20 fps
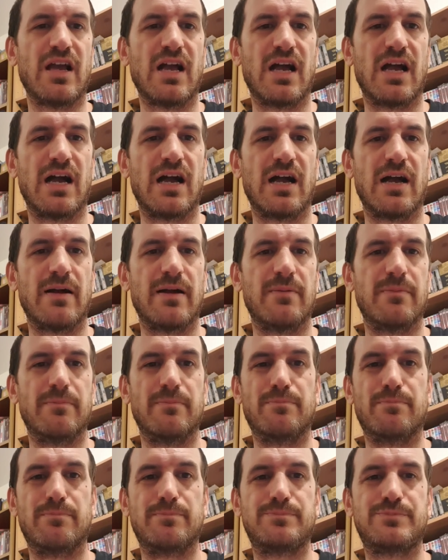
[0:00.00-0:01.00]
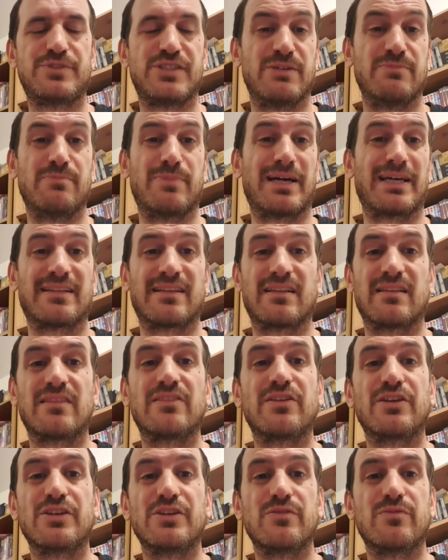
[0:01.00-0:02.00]
um, gym battle
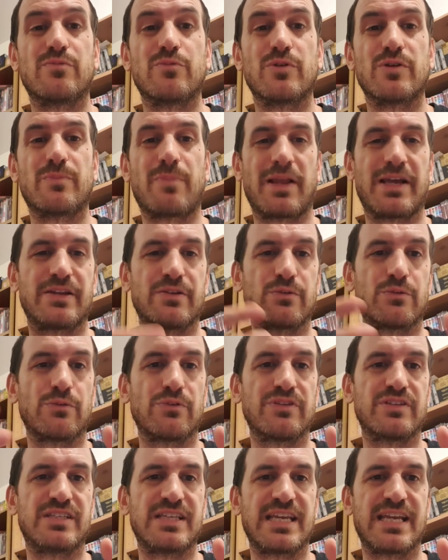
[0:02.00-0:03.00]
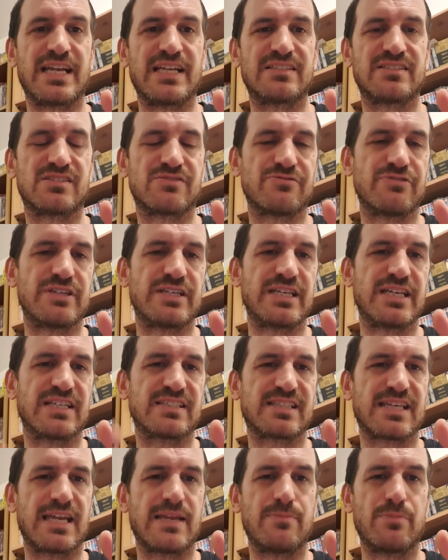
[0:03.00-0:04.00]
that you would have played on all the DS,
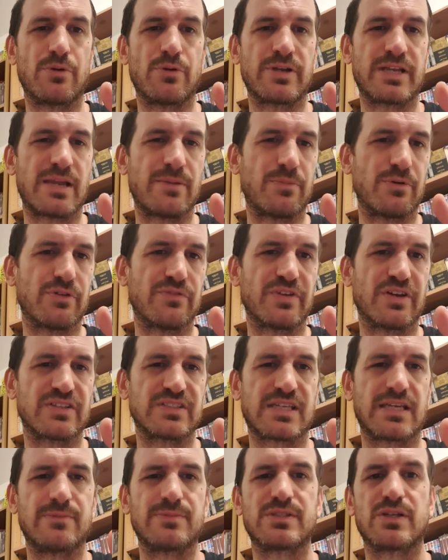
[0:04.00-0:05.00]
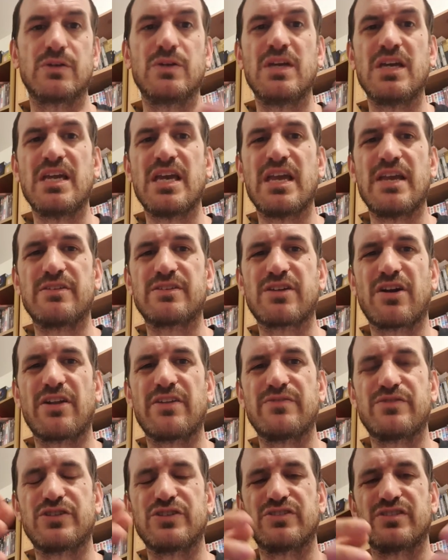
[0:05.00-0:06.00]
3DS, Game Boy, Game Boy Advance games. So it's kind
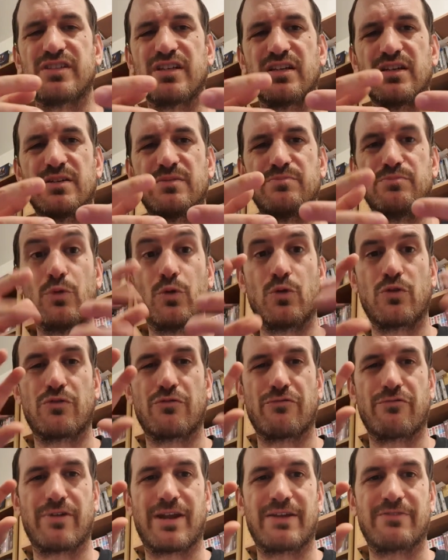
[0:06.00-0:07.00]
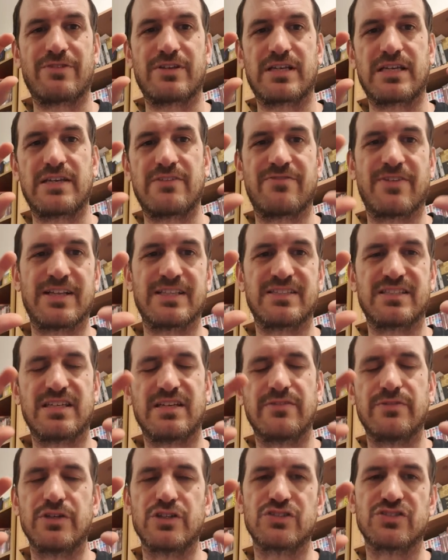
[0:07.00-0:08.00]
of just a more graphic
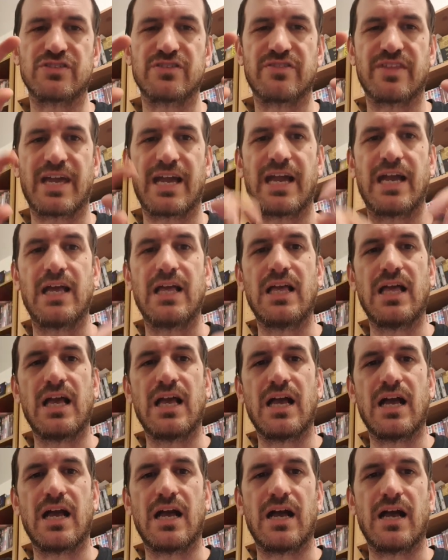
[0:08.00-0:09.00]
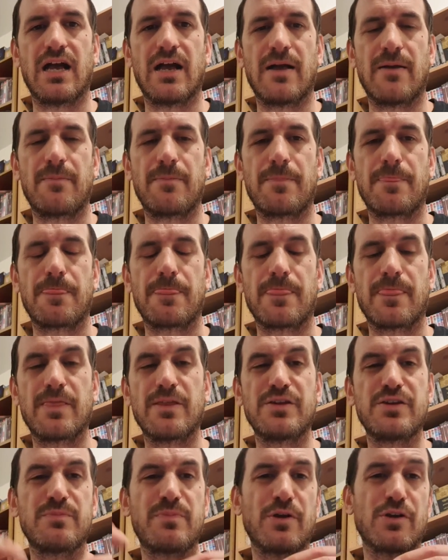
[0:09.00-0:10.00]
fancier version of that. Um, the
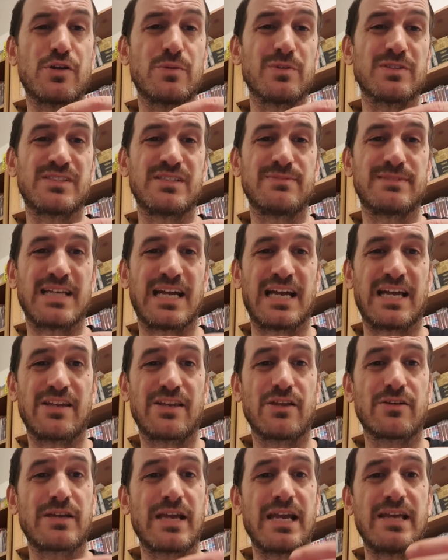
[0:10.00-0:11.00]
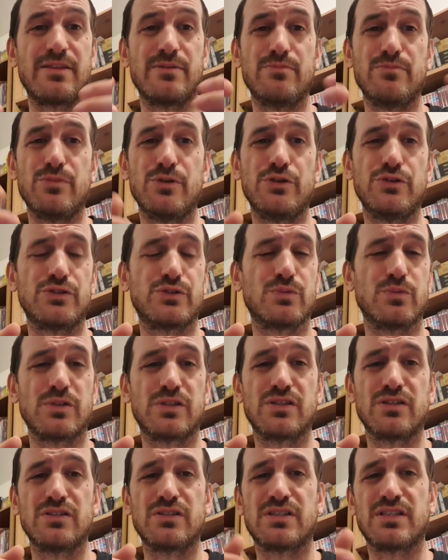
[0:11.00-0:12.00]
new Pokemon seemed to handle okay. The moves were
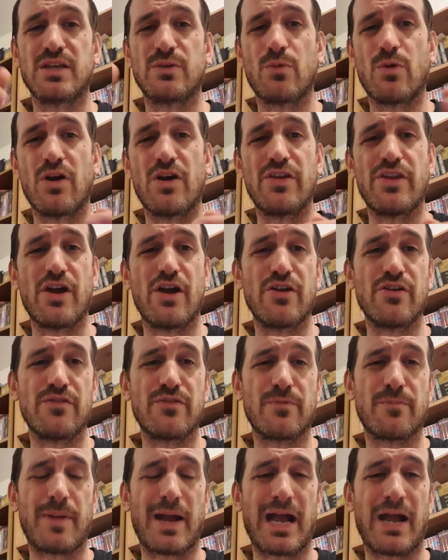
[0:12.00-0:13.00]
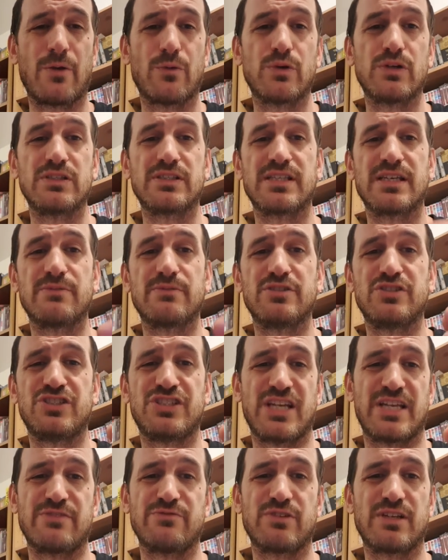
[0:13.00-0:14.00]
good. They weren't overpowered. They were
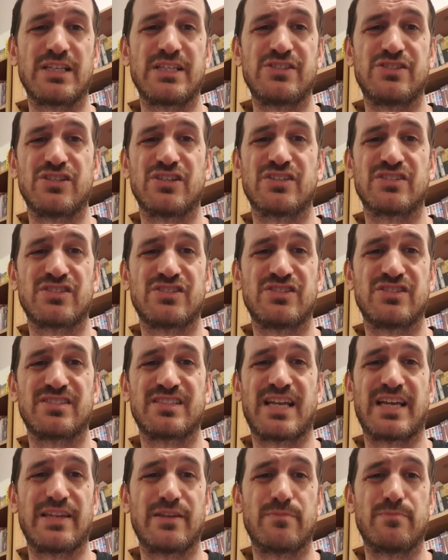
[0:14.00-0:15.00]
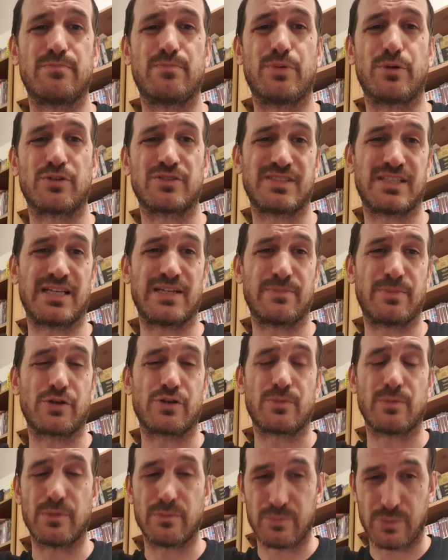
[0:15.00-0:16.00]
generally just your standard bog standard
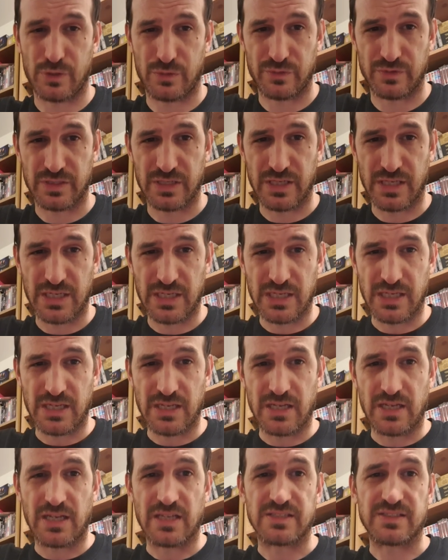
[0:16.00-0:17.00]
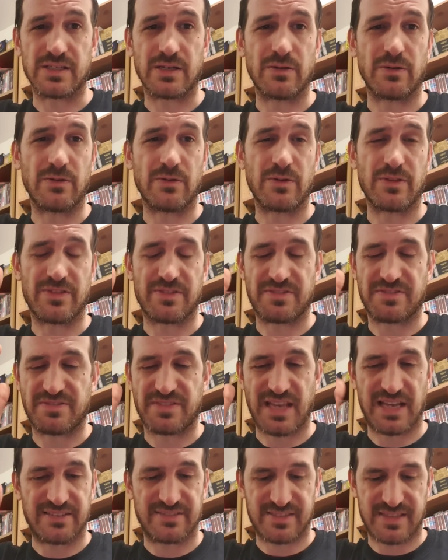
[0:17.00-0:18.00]
Pokemon moves. So
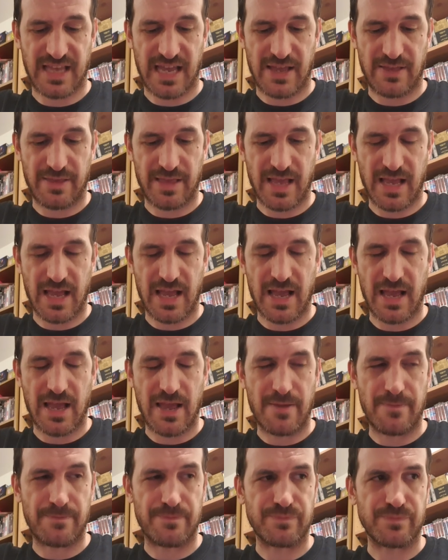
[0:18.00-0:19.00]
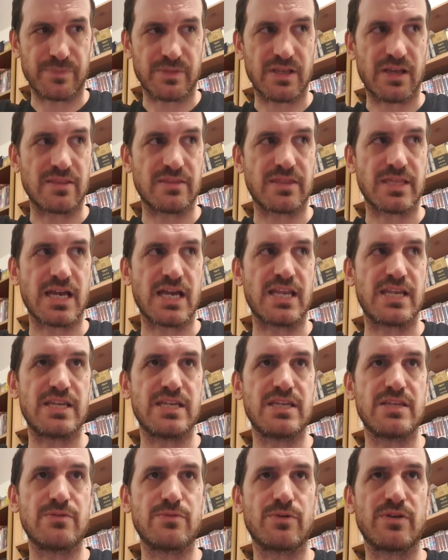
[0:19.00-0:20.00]
that's that. Um,
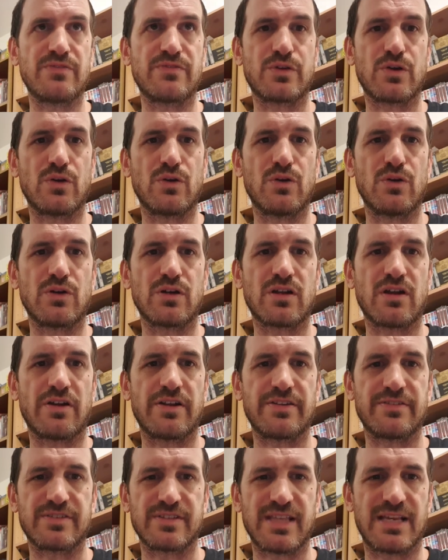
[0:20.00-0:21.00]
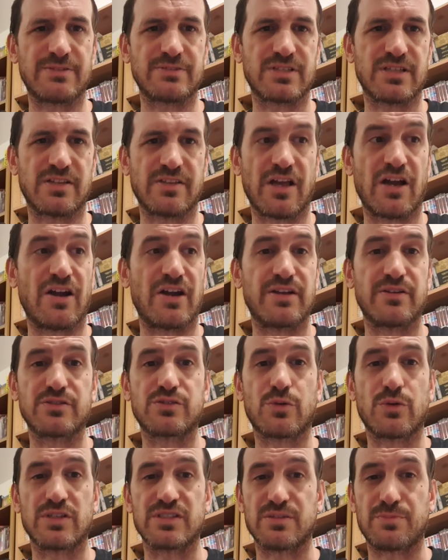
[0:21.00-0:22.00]
then we've got kind of so that was another high. I was
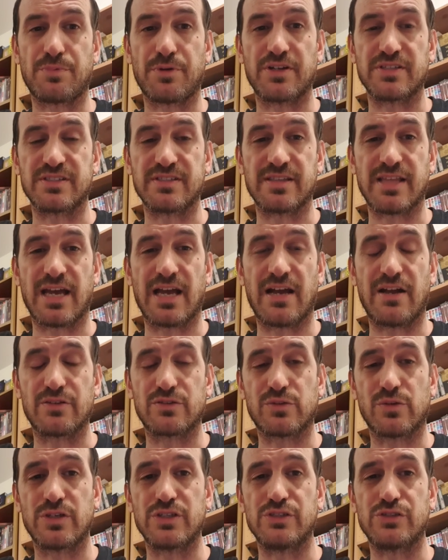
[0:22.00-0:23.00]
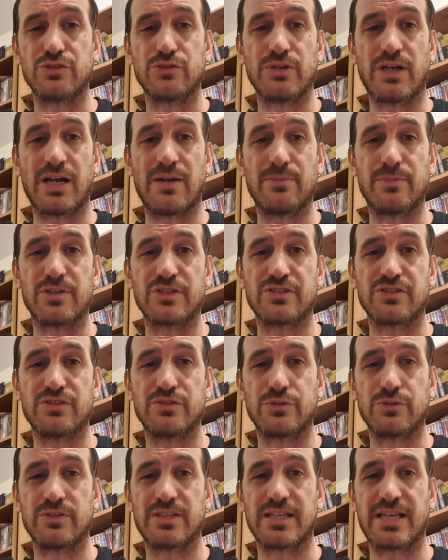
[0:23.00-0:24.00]
quite surprised at that. I was quite enjoy how much I
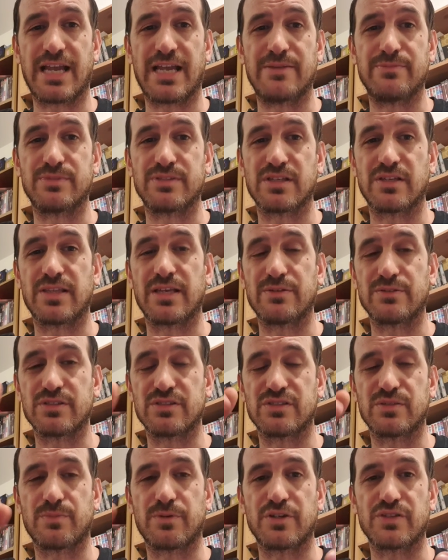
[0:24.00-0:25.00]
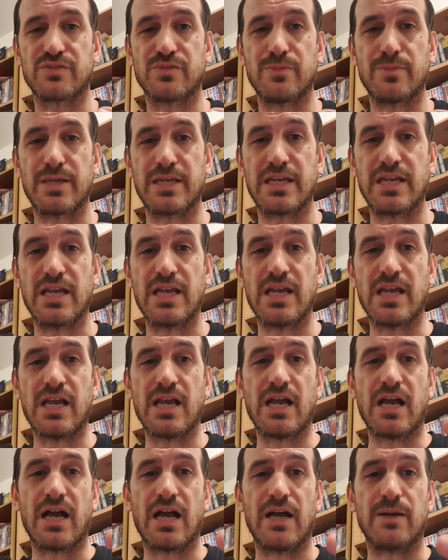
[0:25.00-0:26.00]
enjoyed the game, so that was a surprise for me.
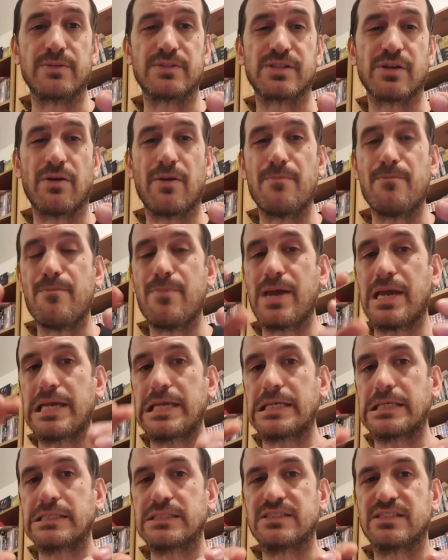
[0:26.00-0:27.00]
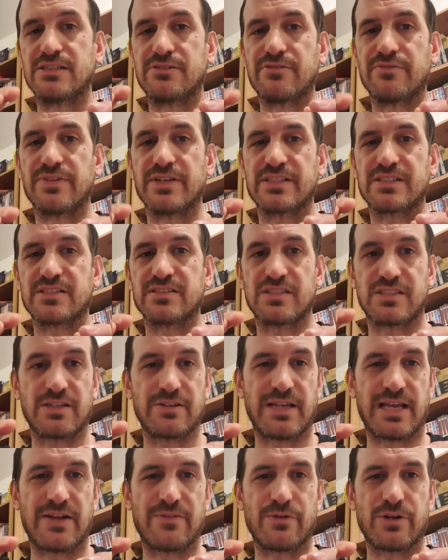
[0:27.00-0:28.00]
Um, so I may consider investing because I
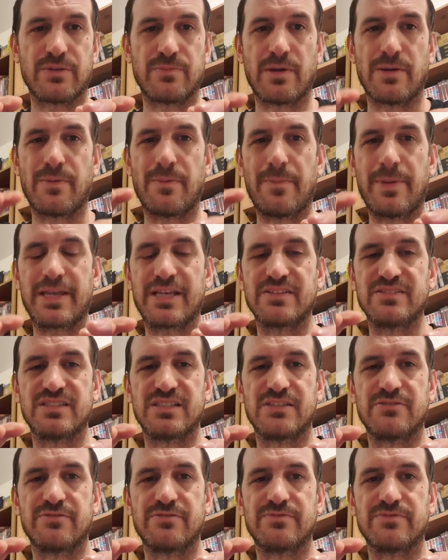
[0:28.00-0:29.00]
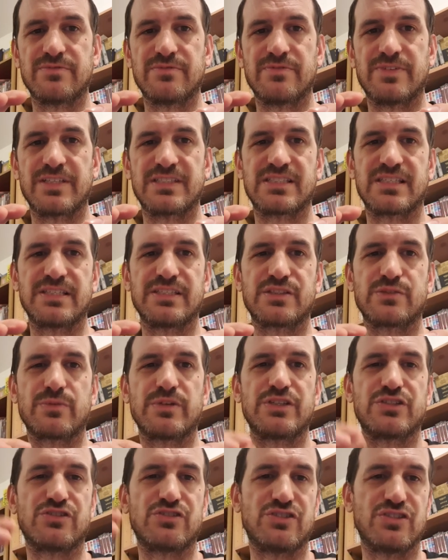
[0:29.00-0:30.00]
don't have one. I may consider investing in the
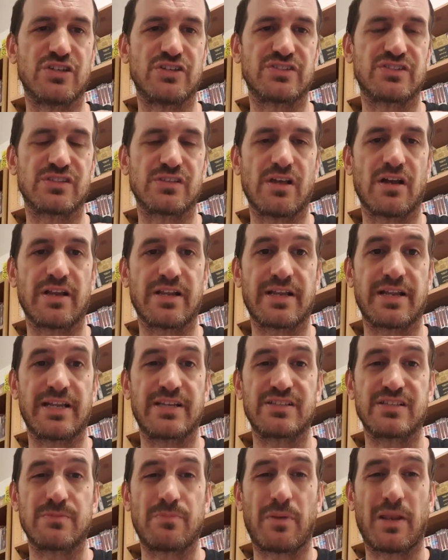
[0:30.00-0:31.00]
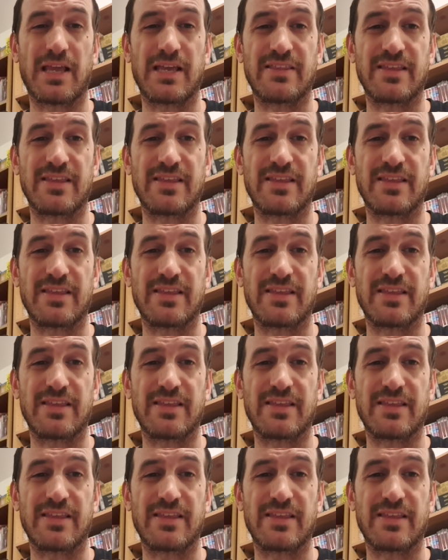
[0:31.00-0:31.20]
Switch just so that I can actually play